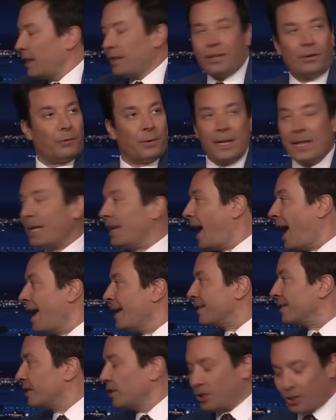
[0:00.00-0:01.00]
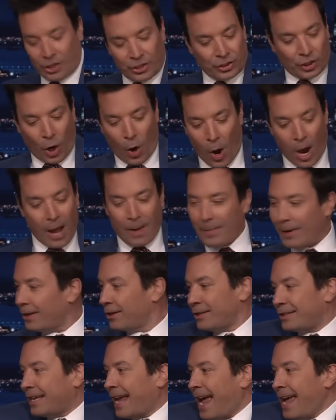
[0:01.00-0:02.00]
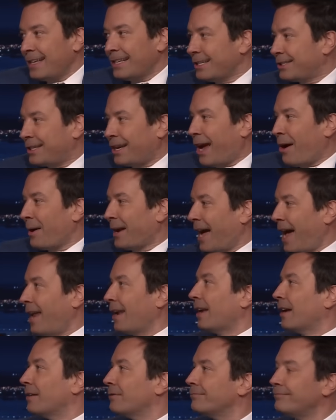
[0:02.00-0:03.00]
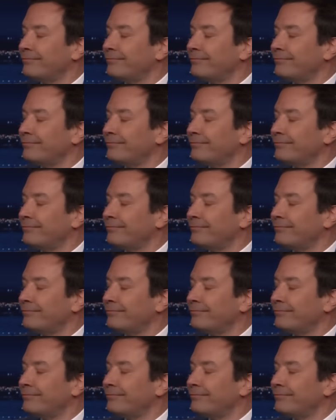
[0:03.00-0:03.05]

They're really nice. You just go up and just ask. That's how I got it.